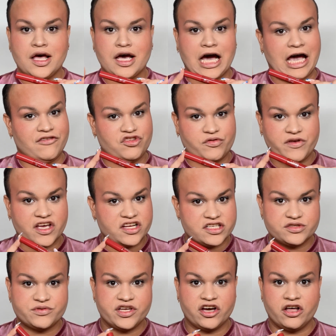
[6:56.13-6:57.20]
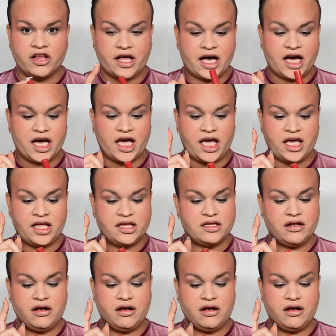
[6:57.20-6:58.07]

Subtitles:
I have to be honest with y'all, I